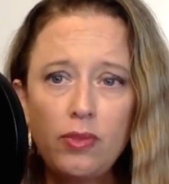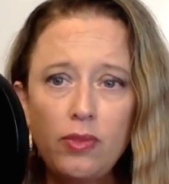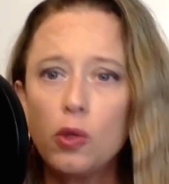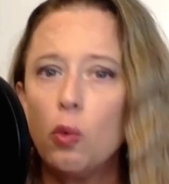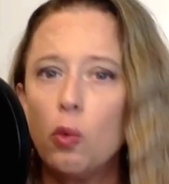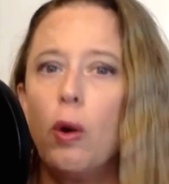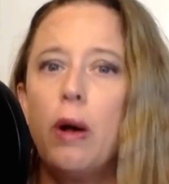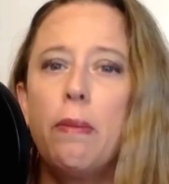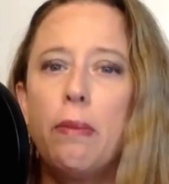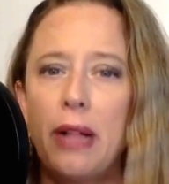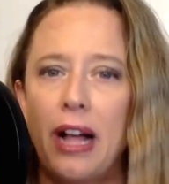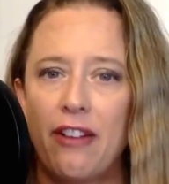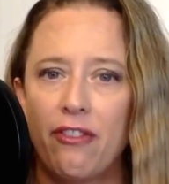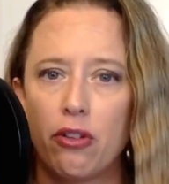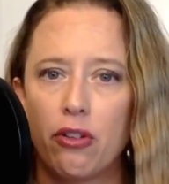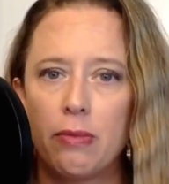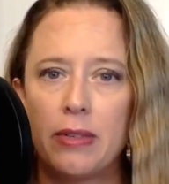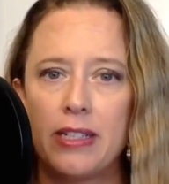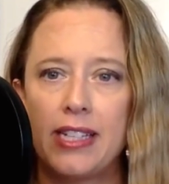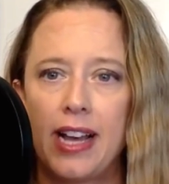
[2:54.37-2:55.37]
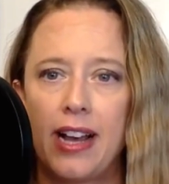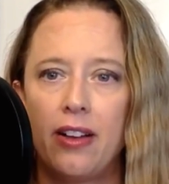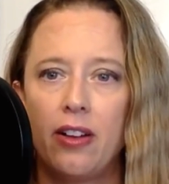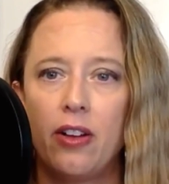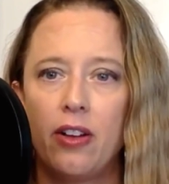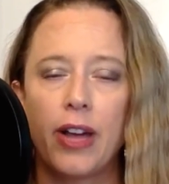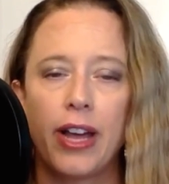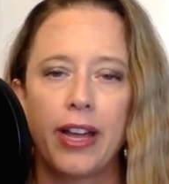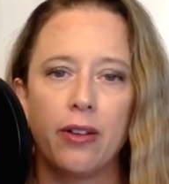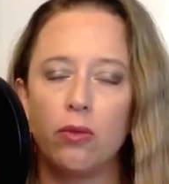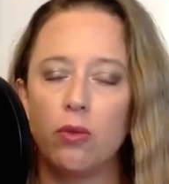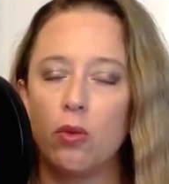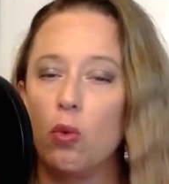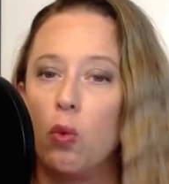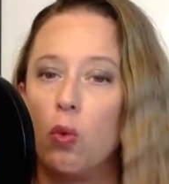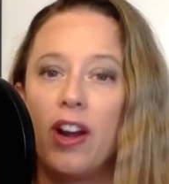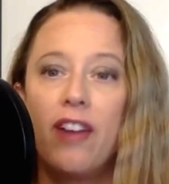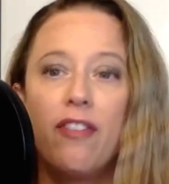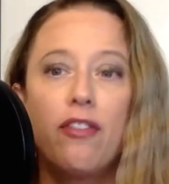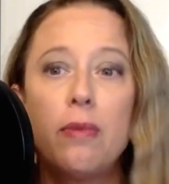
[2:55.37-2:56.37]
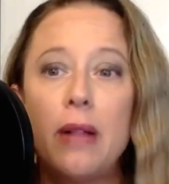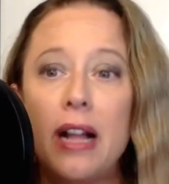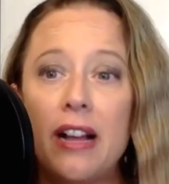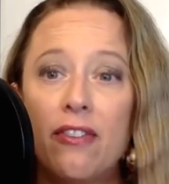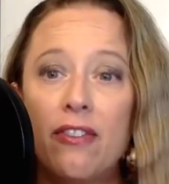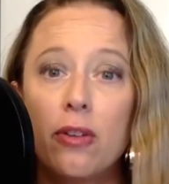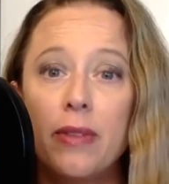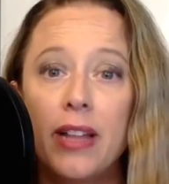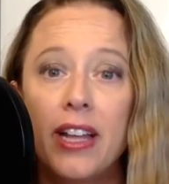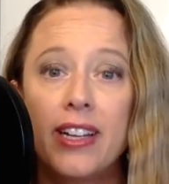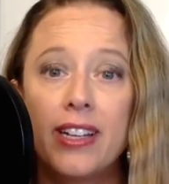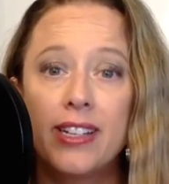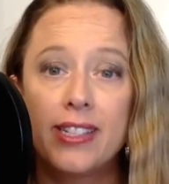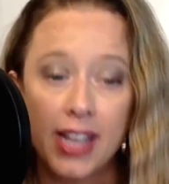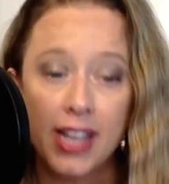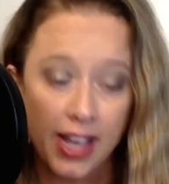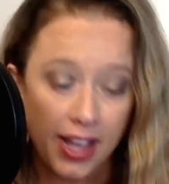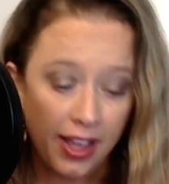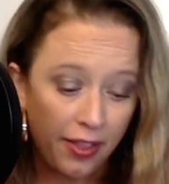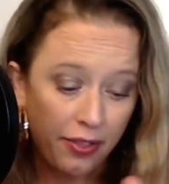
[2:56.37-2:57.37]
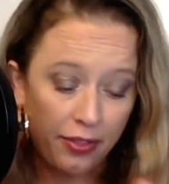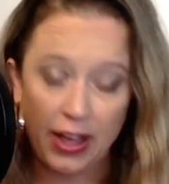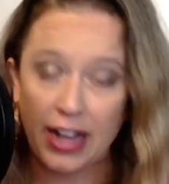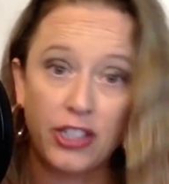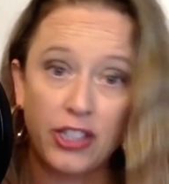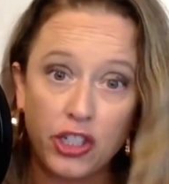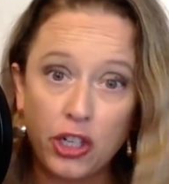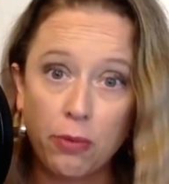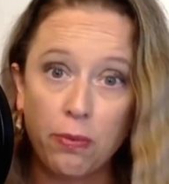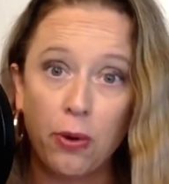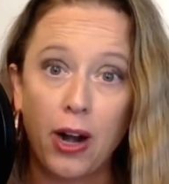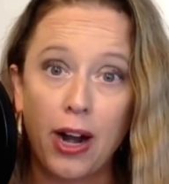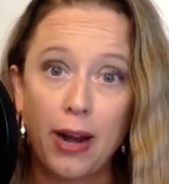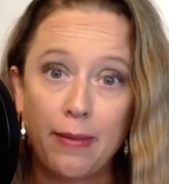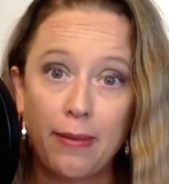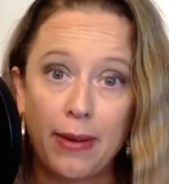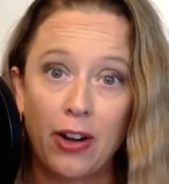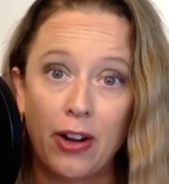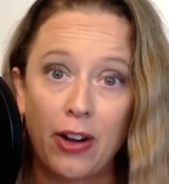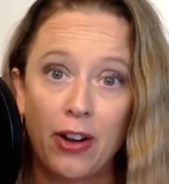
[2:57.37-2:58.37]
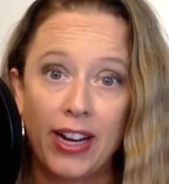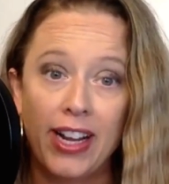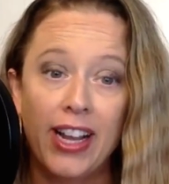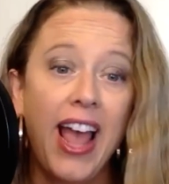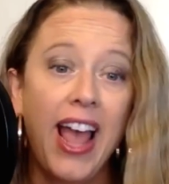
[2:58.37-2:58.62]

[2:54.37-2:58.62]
What platform is that? Okay, whatever platform that is, that's your primary.